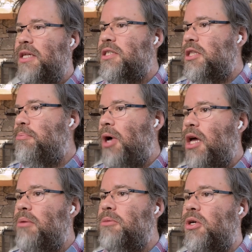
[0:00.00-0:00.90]
That's the
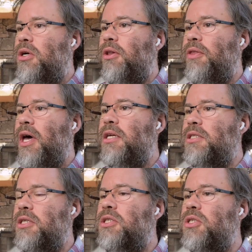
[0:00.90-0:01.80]
bottom turtle. That is
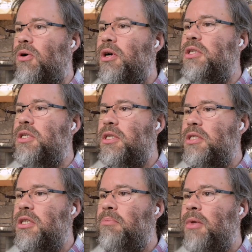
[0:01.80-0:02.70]
the storage
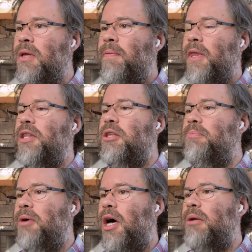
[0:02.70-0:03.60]
system at the
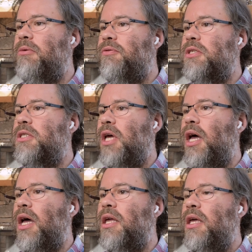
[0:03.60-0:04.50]
bottom of the
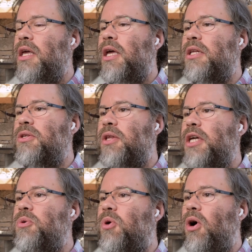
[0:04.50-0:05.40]
stack. And so
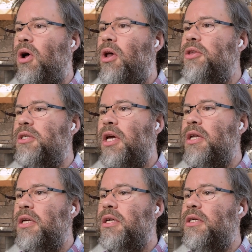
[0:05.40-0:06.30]
that's where all the data
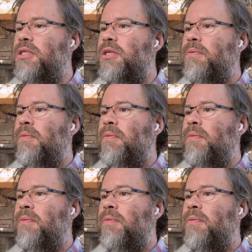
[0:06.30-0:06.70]
is.